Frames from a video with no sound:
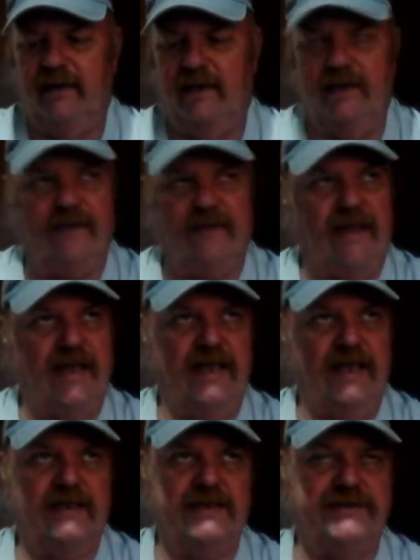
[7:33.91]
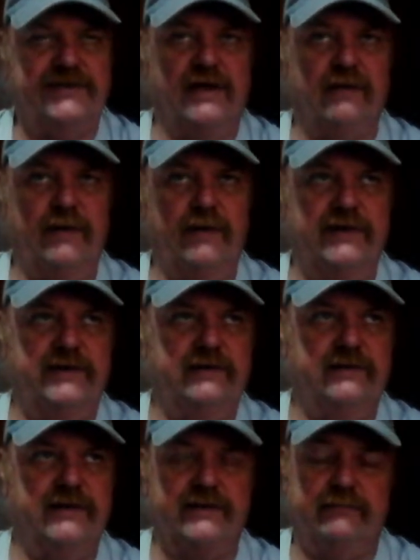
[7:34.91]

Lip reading: If I can't get this duckweed, because